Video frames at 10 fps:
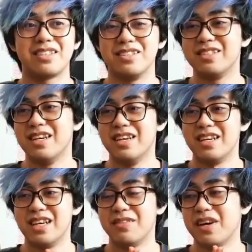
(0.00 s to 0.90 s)
Because
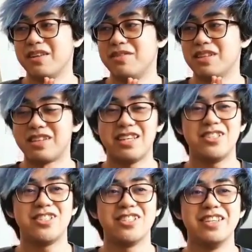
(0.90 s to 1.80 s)
if I feel
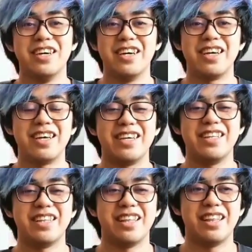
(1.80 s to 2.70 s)
tension
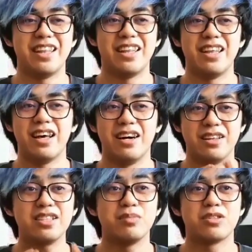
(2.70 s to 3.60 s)
in
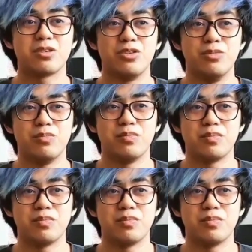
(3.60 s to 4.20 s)
this muscle group,